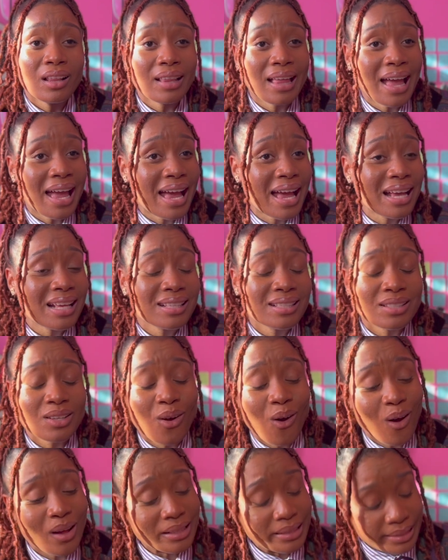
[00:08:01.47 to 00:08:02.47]
has
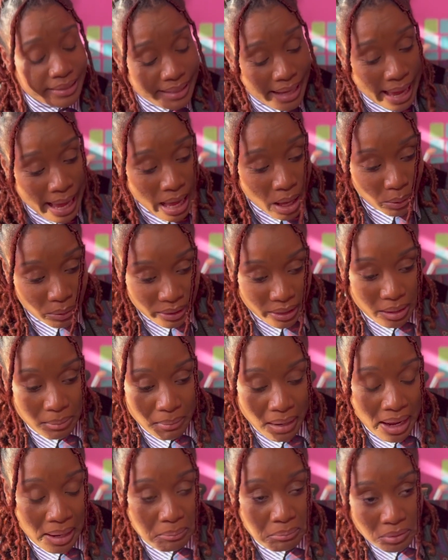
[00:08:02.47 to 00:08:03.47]
gone down in
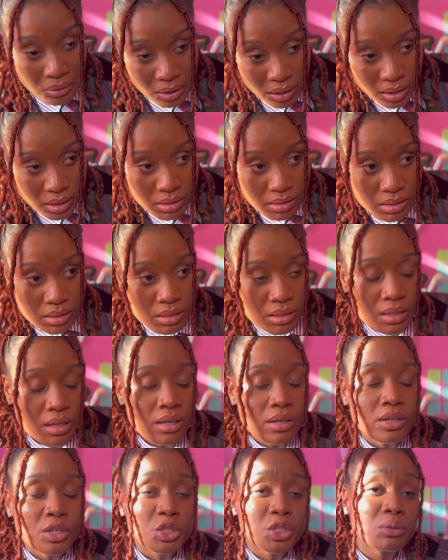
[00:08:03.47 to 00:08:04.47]
my books.
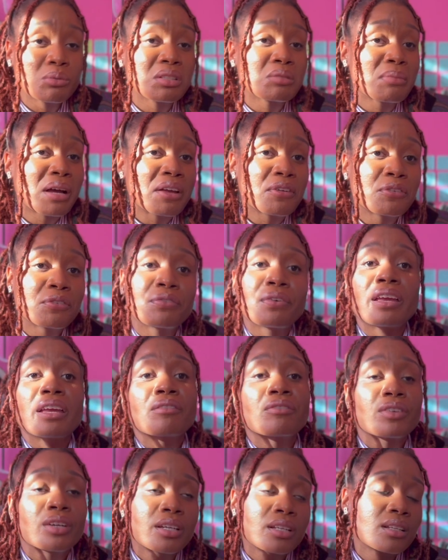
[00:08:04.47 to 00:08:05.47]
She was my
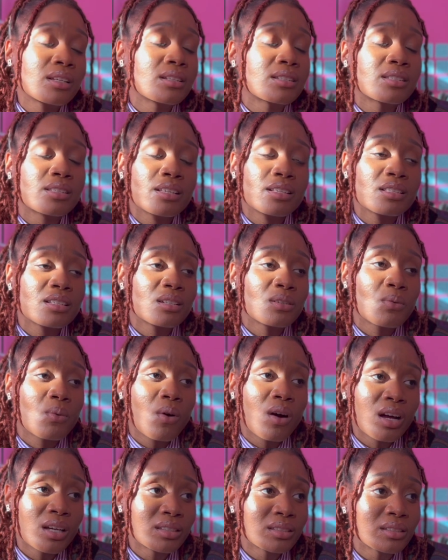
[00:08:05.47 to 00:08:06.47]
favorite in season
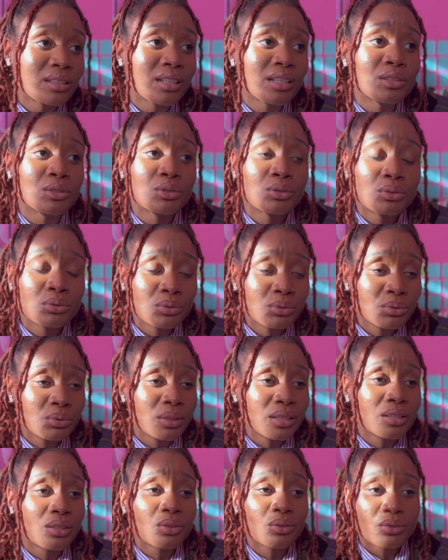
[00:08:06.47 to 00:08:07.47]
1 and 2
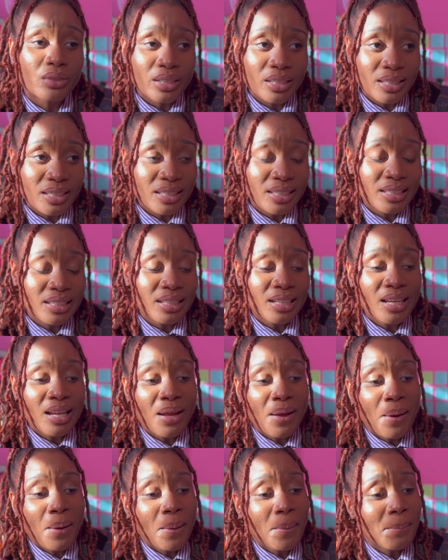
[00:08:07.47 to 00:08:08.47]
and 3.
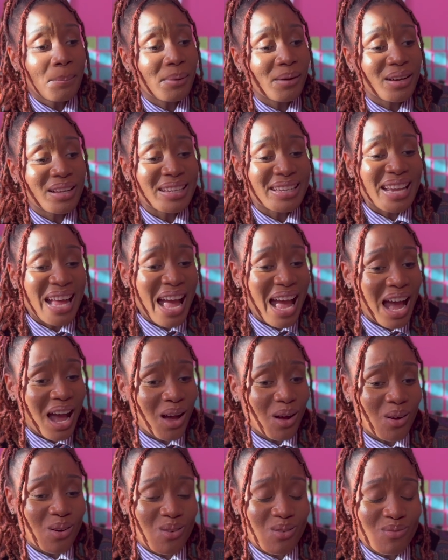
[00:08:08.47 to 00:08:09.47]
But
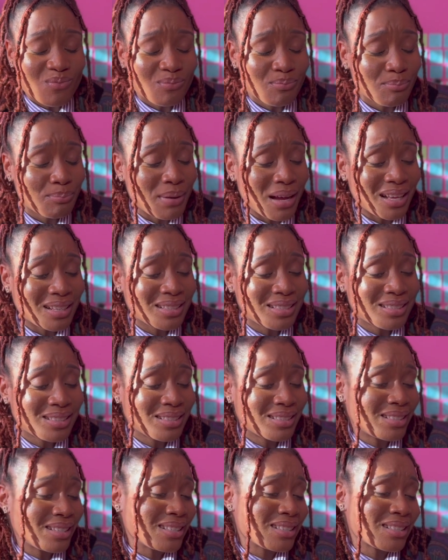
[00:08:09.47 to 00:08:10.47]
now,
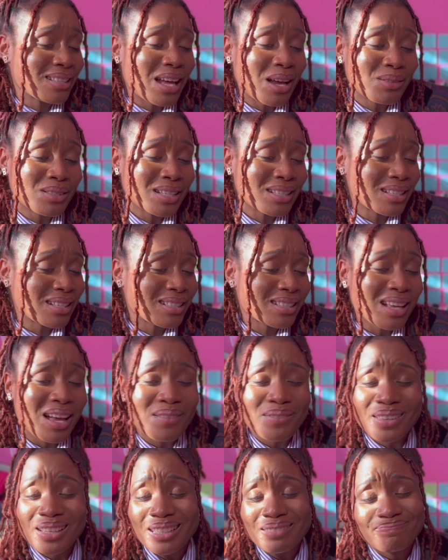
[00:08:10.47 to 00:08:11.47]
season
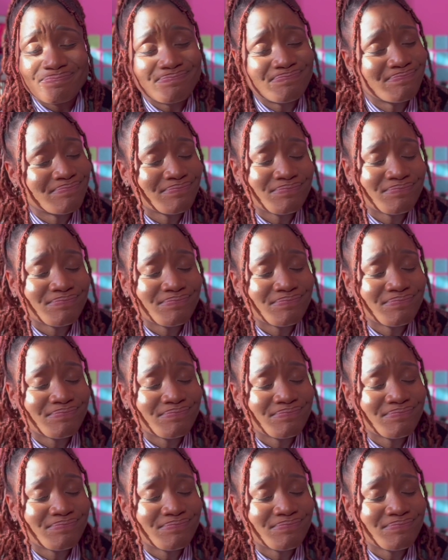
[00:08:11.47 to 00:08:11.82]
7,